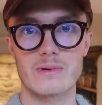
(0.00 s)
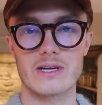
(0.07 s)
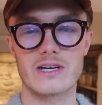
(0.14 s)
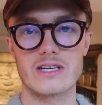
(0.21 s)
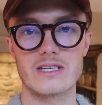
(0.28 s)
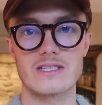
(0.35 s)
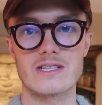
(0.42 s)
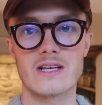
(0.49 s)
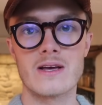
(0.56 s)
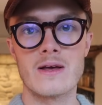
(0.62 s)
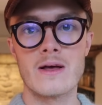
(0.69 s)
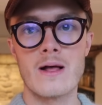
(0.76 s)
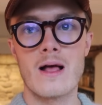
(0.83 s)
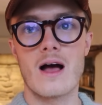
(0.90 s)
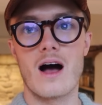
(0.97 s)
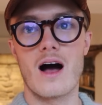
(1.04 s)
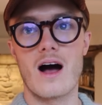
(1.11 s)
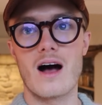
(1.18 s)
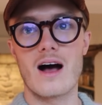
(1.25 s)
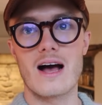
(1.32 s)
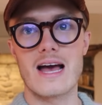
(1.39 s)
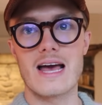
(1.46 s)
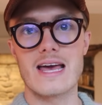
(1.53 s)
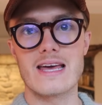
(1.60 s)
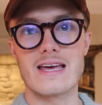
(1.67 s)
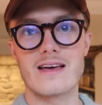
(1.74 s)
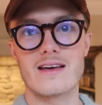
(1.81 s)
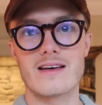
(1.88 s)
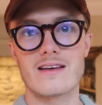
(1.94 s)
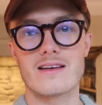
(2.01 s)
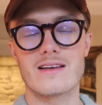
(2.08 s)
because I,